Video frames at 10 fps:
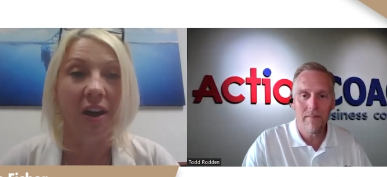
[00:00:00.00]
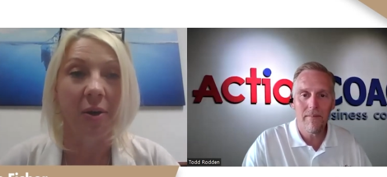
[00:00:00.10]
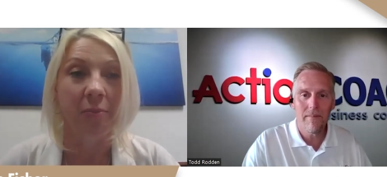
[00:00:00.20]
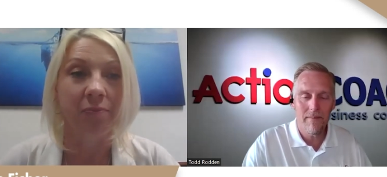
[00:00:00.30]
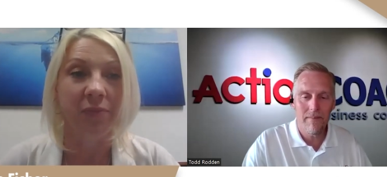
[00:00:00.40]

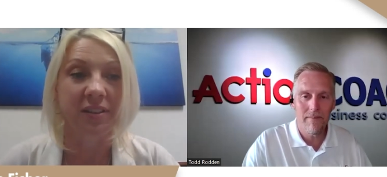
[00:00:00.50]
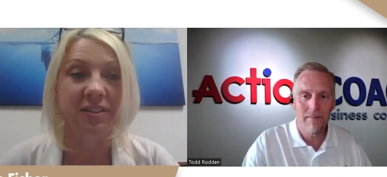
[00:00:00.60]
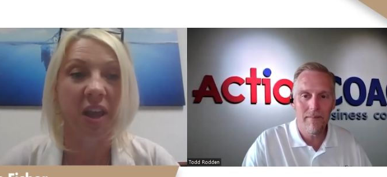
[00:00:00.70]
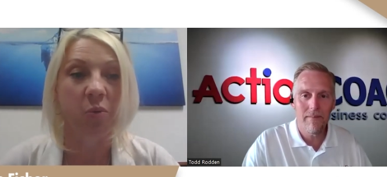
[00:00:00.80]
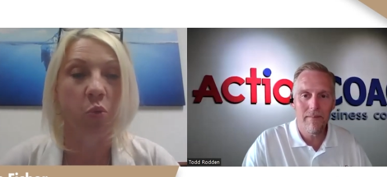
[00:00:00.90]
Speaker 1: um,
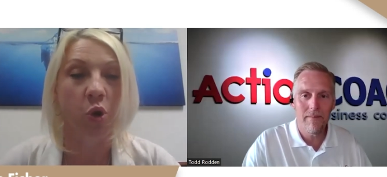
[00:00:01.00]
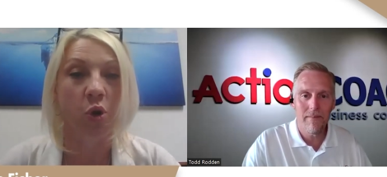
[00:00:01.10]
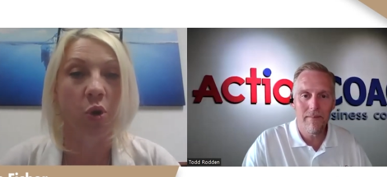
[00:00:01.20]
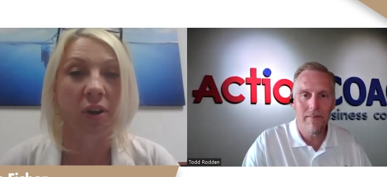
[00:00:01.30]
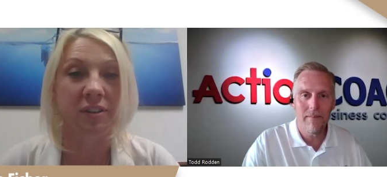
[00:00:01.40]
that same
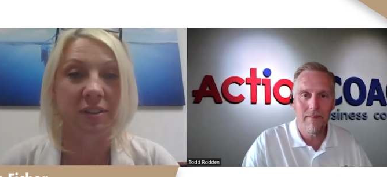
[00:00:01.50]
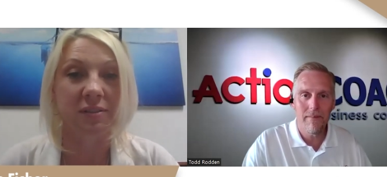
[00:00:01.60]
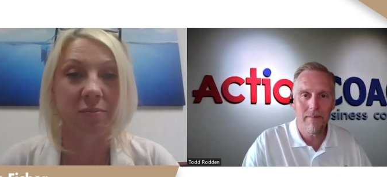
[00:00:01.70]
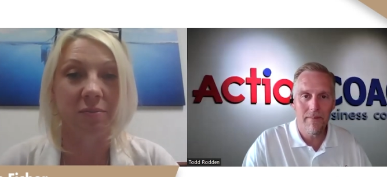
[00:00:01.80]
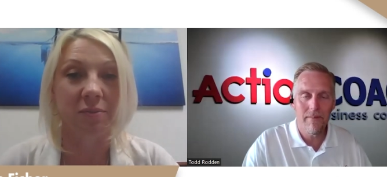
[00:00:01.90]
world,
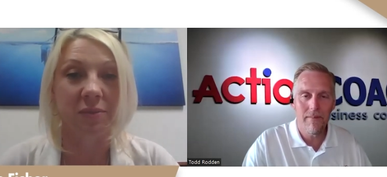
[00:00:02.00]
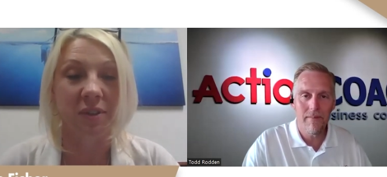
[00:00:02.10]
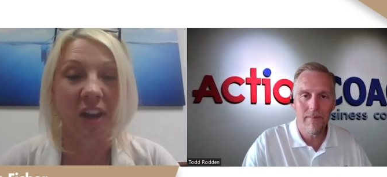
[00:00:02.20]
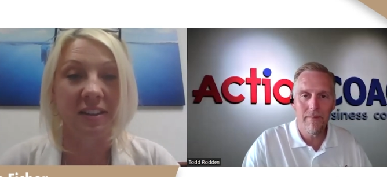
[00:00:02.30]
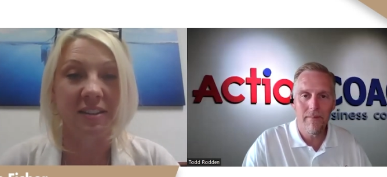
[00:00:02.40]
it's
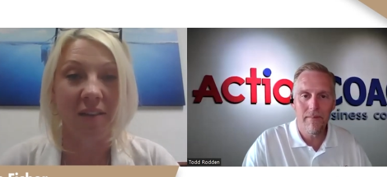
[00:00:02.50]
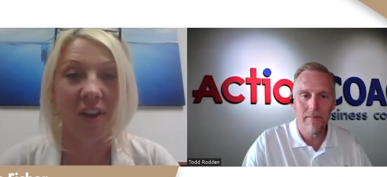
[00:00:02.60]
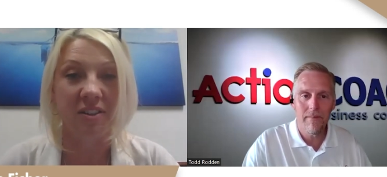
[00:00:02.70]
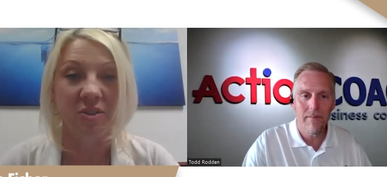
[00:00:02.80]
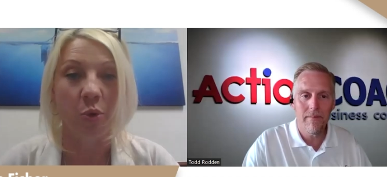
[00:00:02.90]
nice to
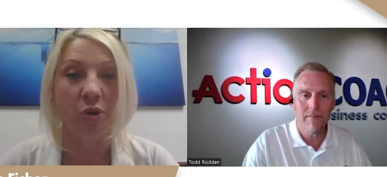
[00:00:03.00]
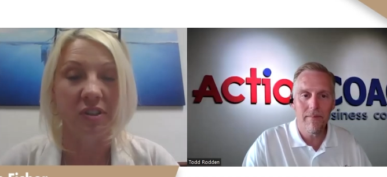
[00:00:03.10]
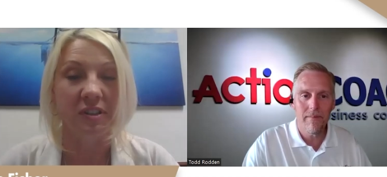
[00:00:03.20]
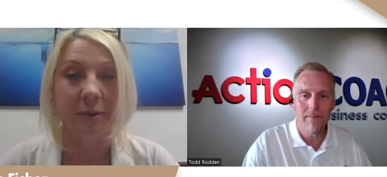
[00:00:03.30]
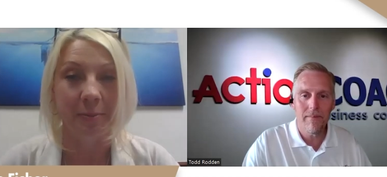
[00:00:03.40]
have that
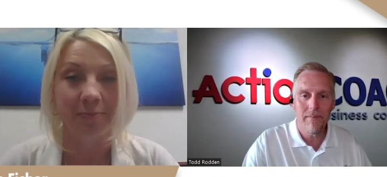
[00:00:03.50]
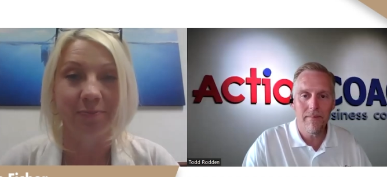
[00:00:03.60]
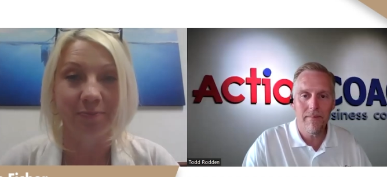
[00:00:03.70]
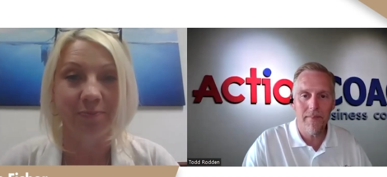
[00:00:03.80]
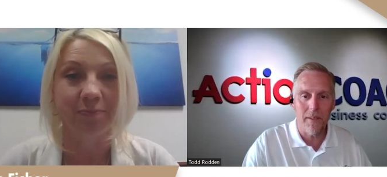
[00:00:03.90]
support system.
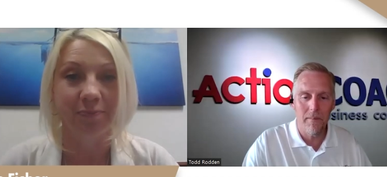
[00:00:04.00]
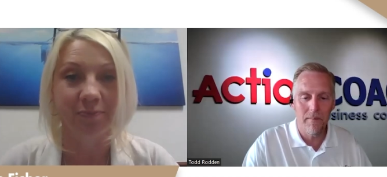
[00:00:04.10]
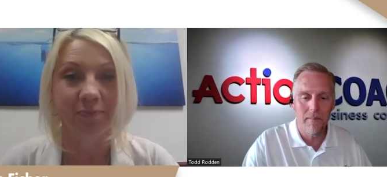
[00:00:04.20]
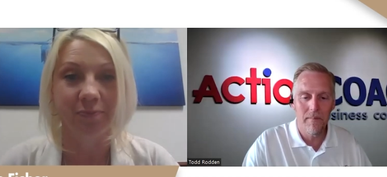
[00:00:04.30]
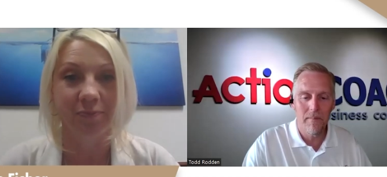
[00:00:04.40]

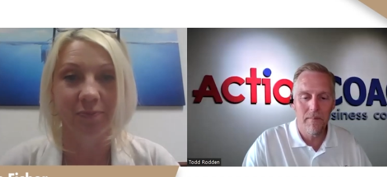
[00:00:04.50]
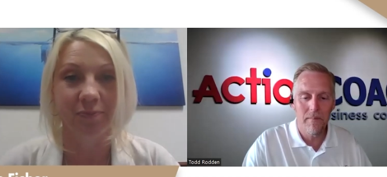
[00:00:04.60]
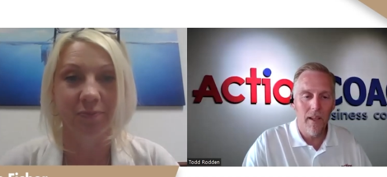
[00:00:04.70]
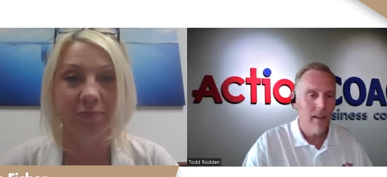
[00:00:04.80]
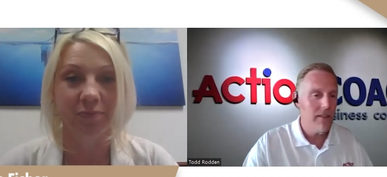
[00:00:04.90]

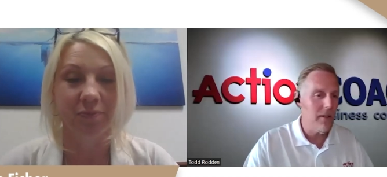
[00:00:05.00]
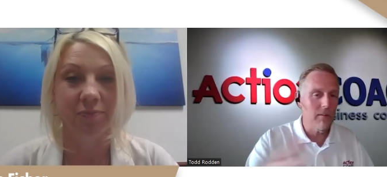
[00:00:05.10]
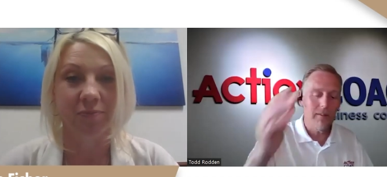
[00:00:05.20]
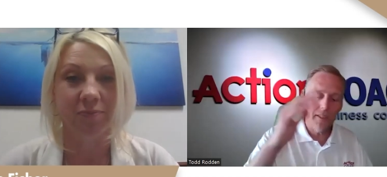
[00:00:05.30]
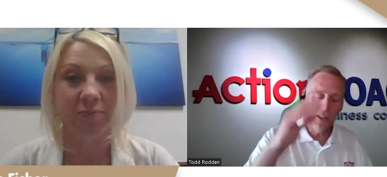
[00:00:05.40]

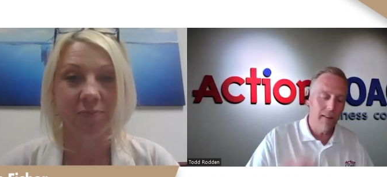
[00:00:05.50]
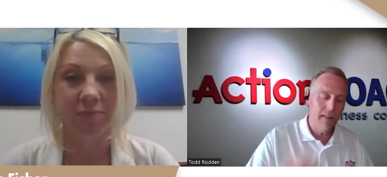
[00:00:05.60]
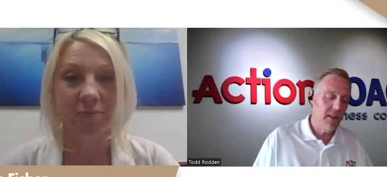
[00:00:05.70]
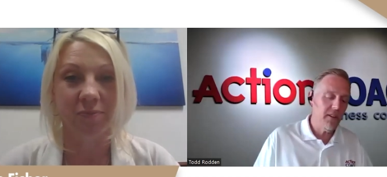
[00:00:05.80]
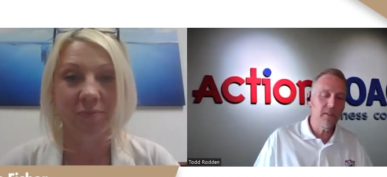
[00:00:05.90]
Speaker 2: So,
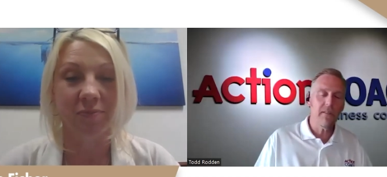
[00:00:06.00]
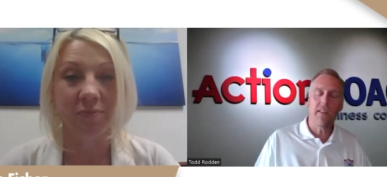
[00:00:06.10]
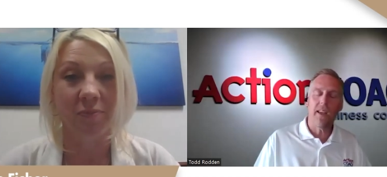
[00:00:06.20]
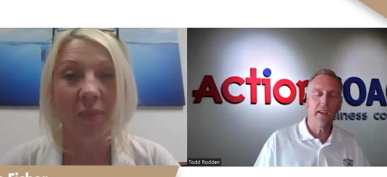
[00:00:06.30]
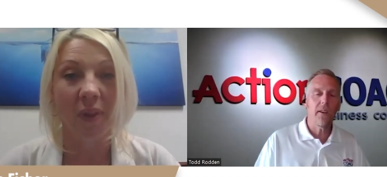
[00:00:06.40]
Deanne Fisher,
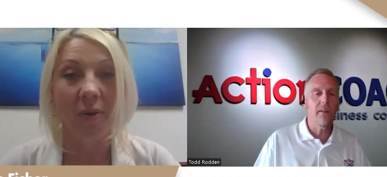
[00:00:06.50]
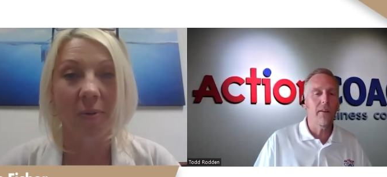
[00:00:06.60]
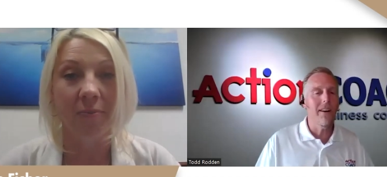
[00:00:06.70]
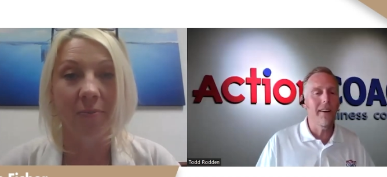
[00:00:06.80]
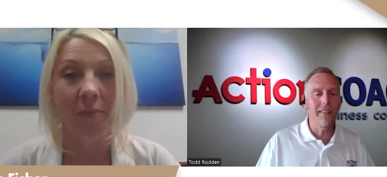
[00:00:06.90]
thank
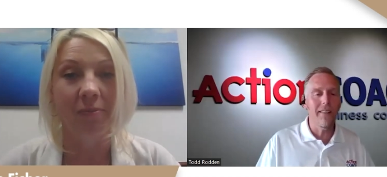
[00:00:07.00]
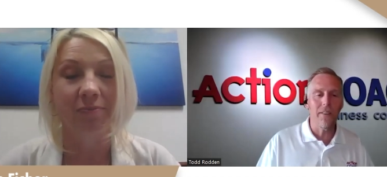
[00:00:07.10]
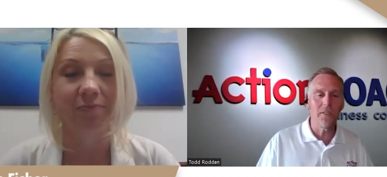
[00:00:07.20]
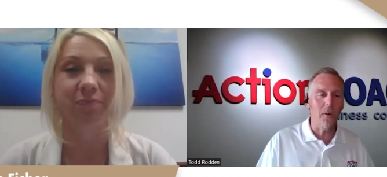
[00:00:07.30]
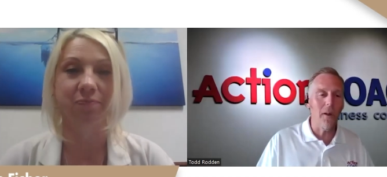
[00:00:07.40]
you uh,
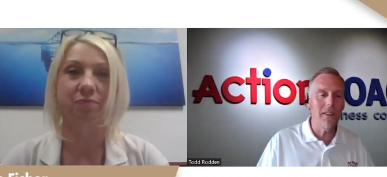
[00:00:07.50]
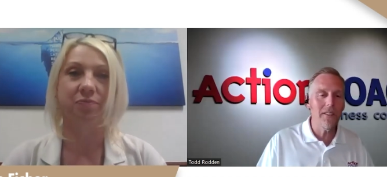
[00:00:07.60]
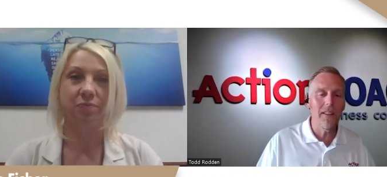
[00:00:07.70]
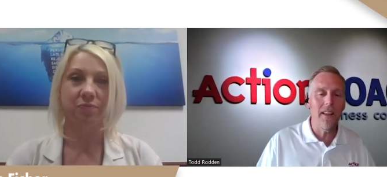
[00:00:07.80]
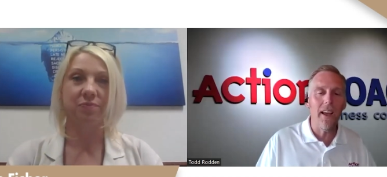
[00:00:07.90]
for joining
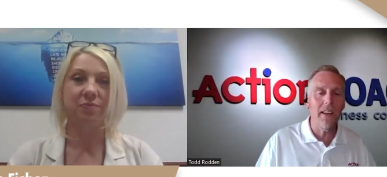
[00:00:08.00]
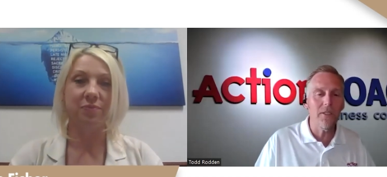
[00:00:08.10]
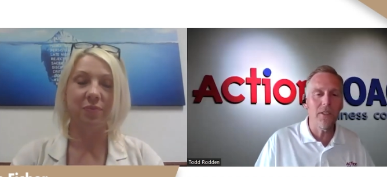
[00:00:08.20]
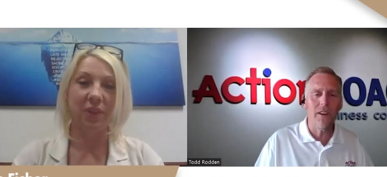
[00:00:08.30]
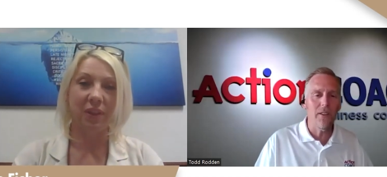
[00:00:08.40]
us today
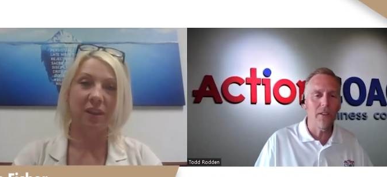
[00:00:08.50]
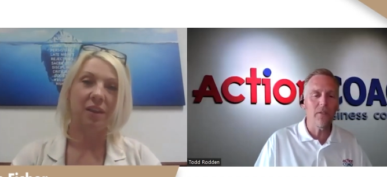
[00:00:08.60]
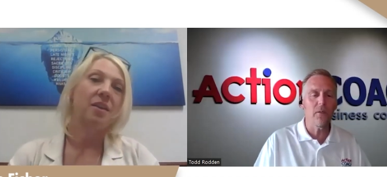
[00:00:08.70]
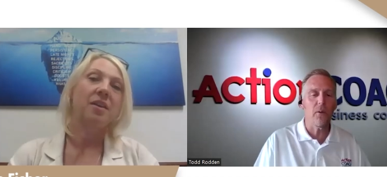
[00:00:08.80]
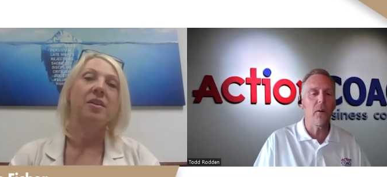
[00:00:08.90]
and sharing
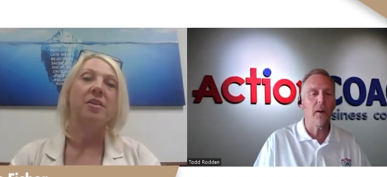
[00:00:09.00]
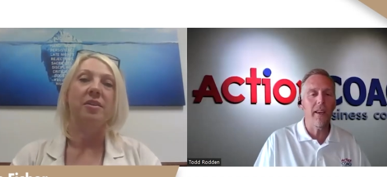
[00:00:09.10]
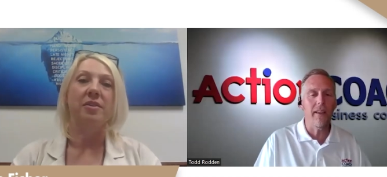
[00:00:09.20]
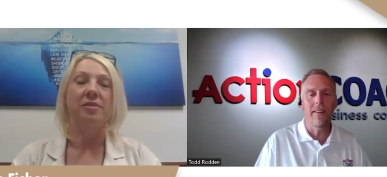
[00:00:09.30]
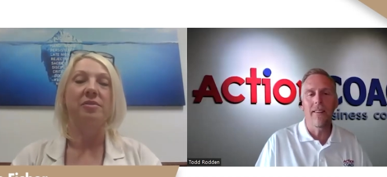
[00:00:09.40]
your
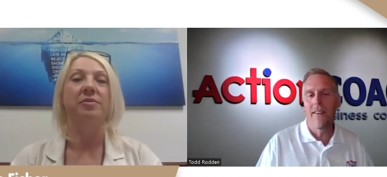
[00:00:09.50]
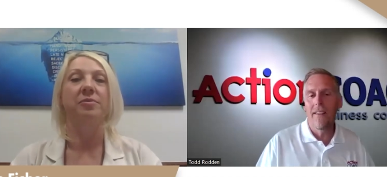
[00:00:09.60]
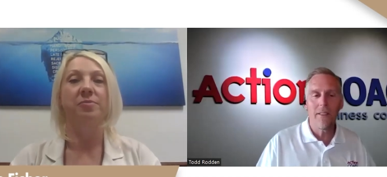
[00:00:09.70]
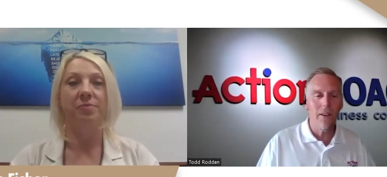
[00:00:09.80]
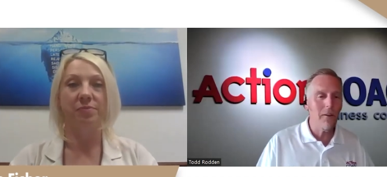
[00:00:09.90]
story. Uh,
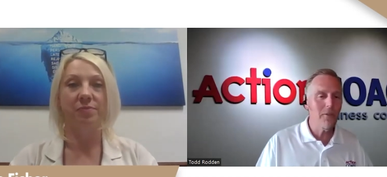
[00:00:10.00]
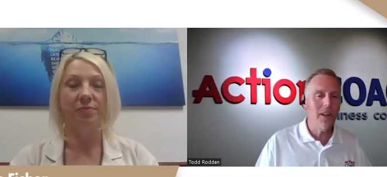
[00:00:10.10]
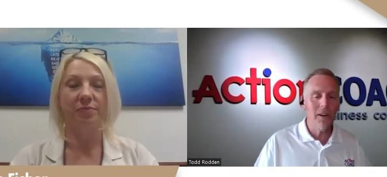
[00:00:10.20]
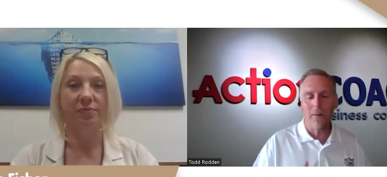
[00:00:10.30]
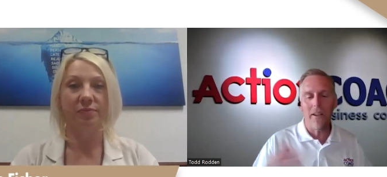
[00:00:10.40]

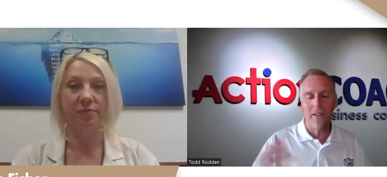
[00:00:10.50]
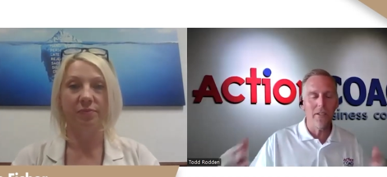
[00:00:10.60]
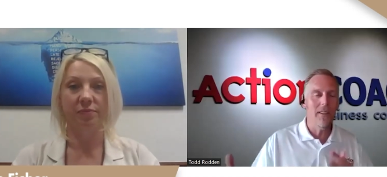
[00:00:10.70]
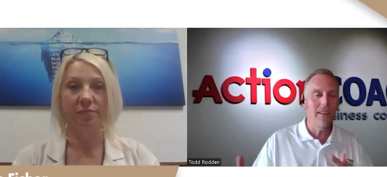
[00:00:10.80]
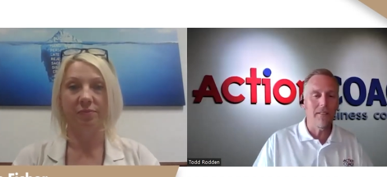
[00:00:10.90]
third
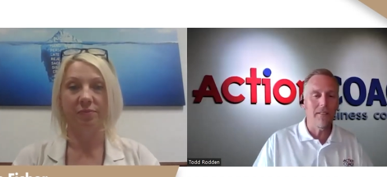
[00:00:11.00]
generation